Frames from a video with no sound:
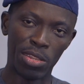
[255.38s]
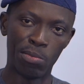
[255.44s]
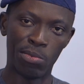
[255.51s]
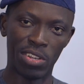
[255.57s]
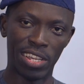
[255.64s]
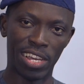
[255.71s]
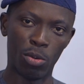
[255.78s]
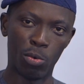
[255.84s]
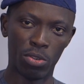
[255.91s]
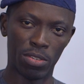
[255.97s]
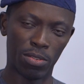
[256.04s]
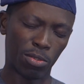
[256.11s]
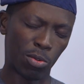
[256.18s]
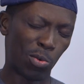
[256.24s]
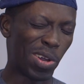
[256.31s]
the money. I
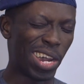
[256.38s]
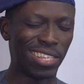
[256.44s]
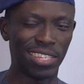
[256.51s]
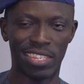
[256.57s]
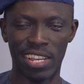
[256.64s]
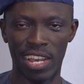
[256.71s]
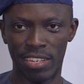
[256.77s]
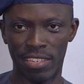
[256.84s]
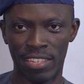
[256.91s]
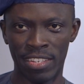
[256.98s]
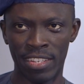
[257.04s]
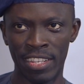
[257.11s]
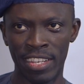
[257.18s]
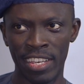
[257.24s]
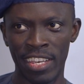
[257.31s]
was quite taxing.